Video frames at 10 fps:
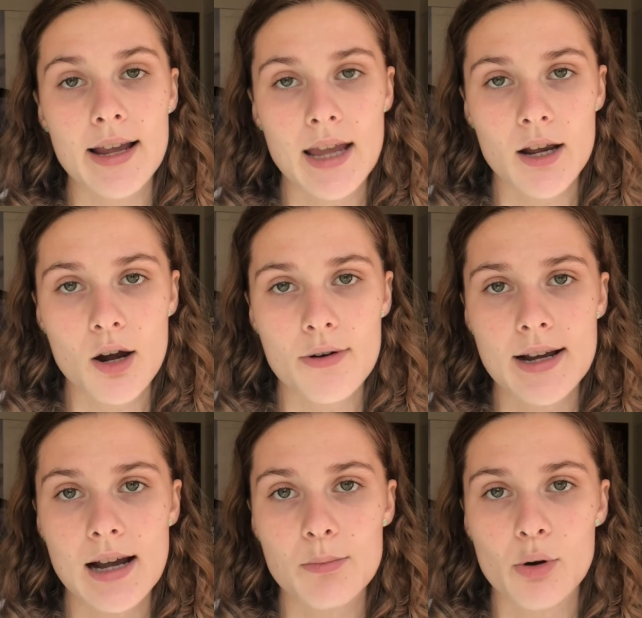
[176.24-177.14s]
get
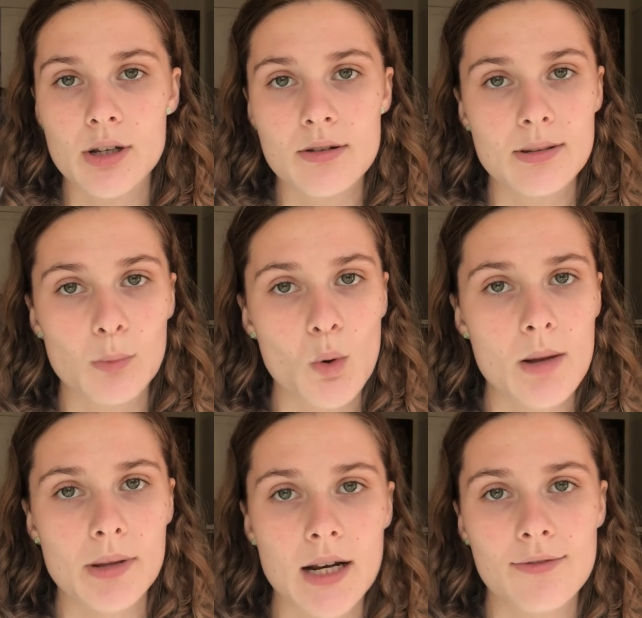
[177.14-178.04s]
going, I'm going to do some
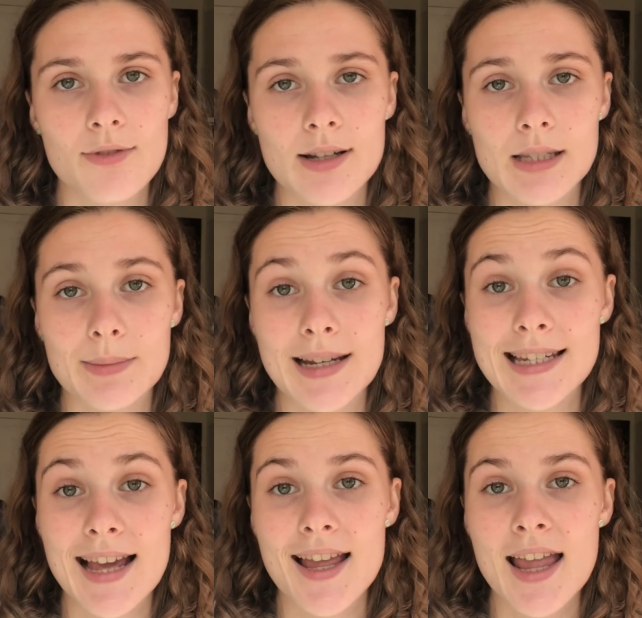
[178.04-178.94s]
quick planning for the rest of my
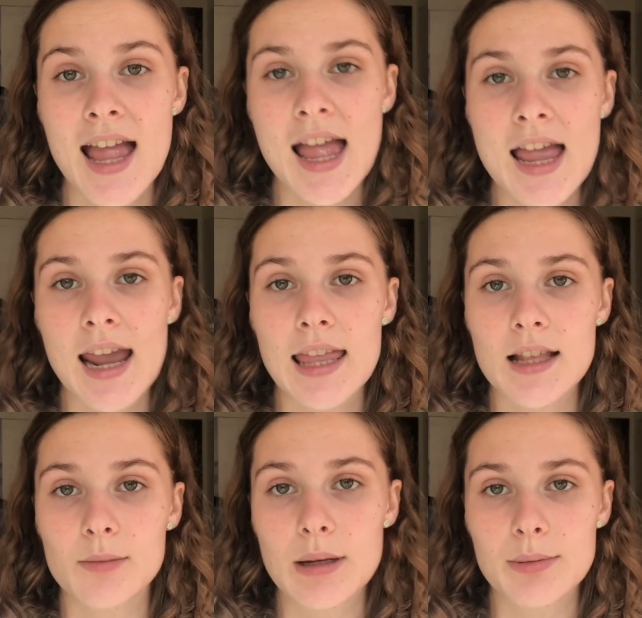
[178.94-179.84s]
day and
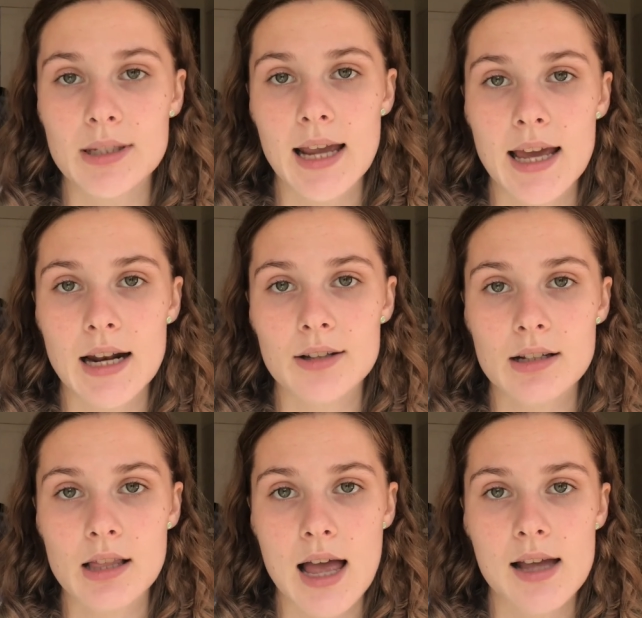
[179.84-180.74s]
then I'll be able to head out to
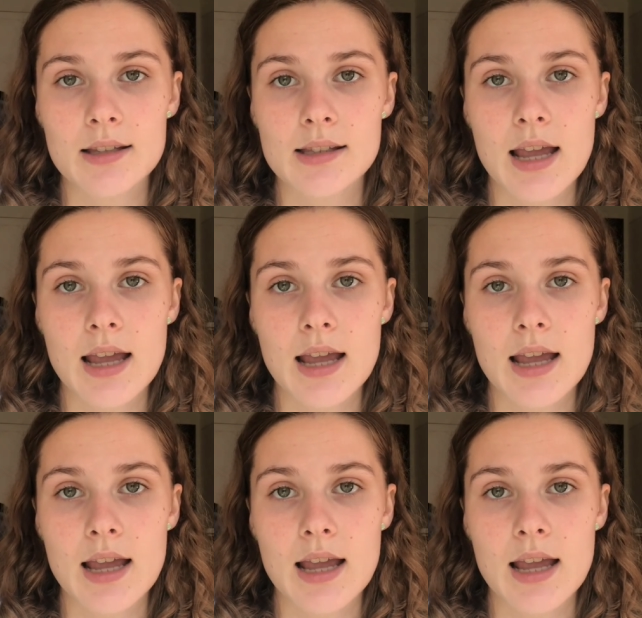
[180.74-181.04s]
class